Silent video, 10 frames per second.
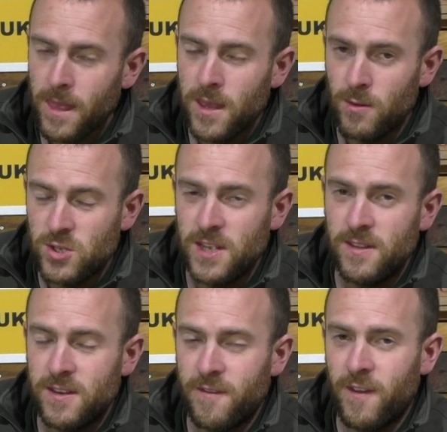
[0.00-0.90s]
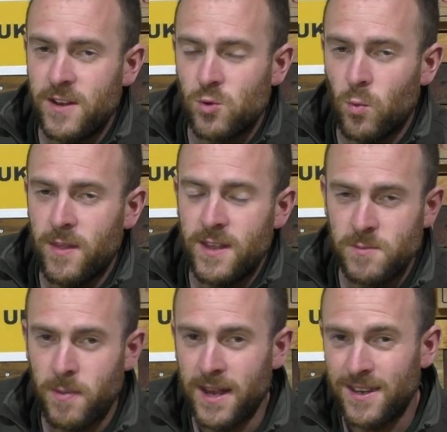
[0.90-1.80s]
You'll see the difference with this
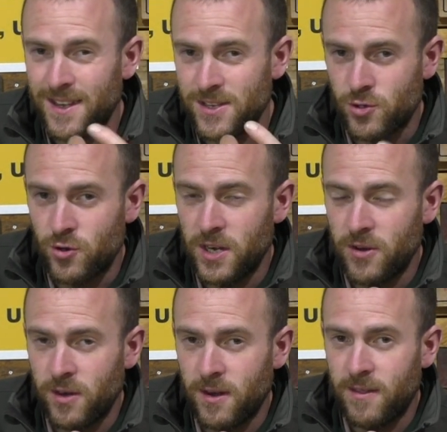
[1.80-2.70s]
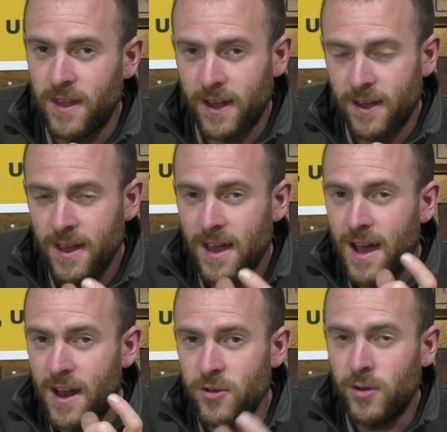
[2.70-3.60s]
paint. It's really, really thick,
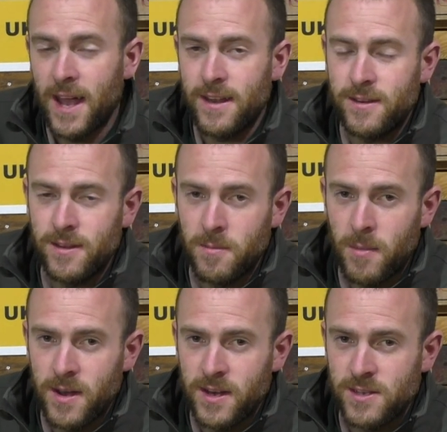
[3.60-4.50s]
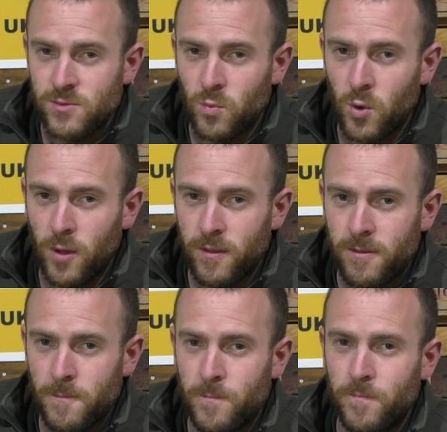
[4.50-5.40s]
and you get your money's
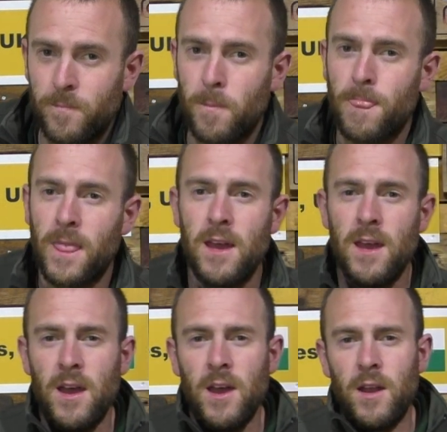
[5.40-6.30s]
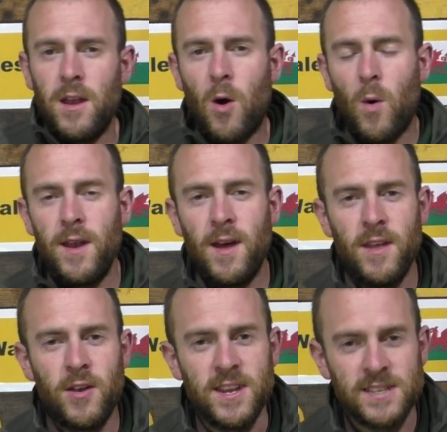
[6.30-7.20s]
worth. Now,
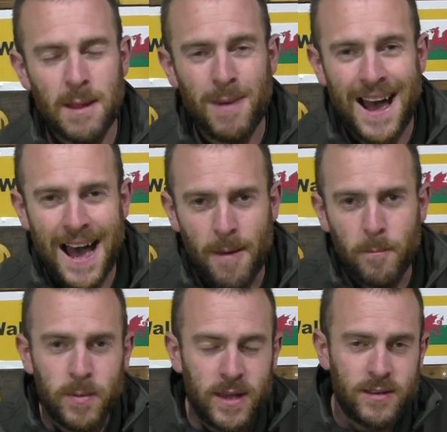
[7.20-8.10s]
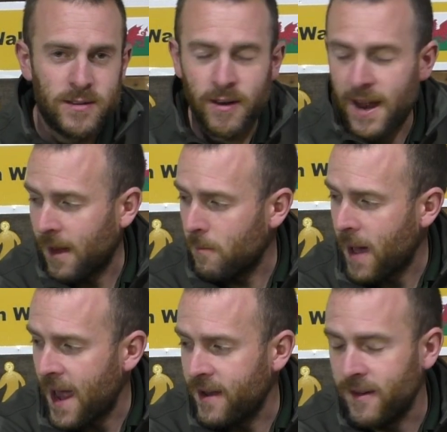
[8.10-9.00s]
another reason I'm happy to
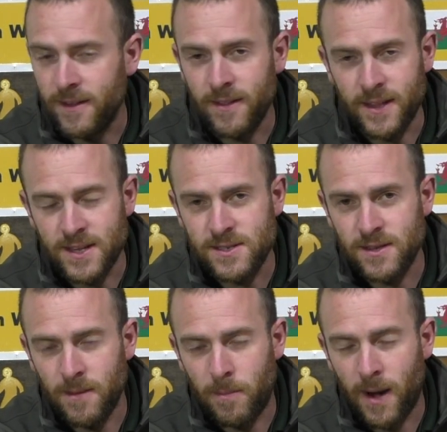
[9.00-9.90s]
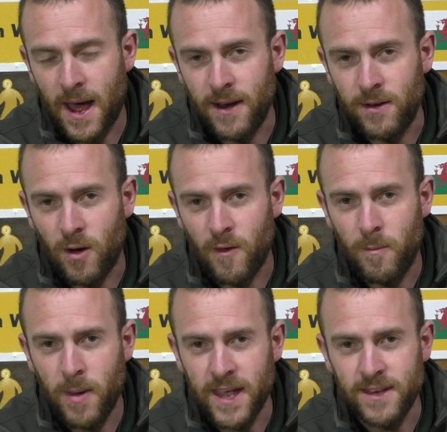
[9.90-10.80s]
recommend this brand
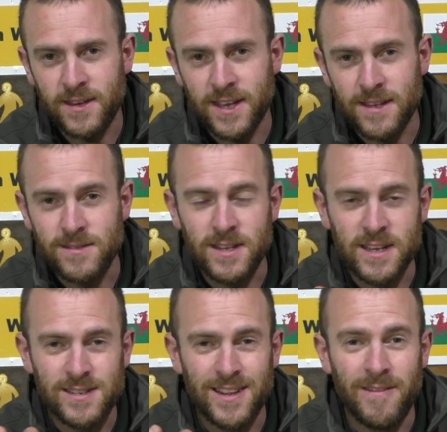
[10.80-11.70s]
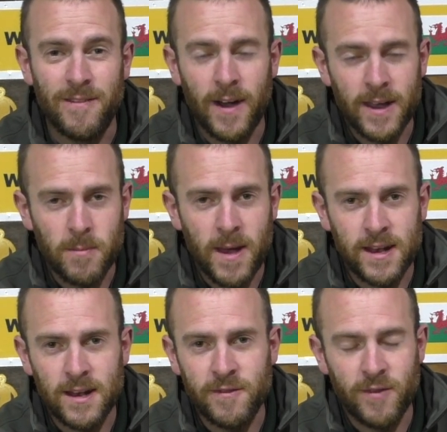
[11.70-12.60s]
of paint is it's
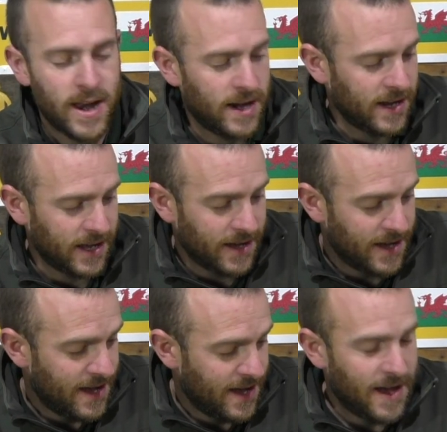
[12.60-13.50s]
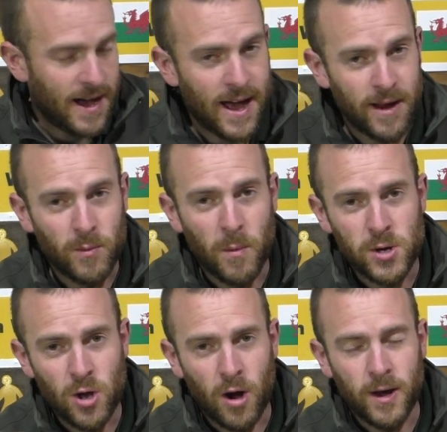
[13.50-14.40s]
environmentally friendly. And when we're
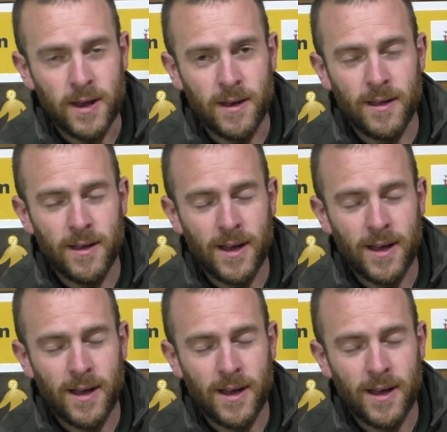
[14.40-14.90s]
talking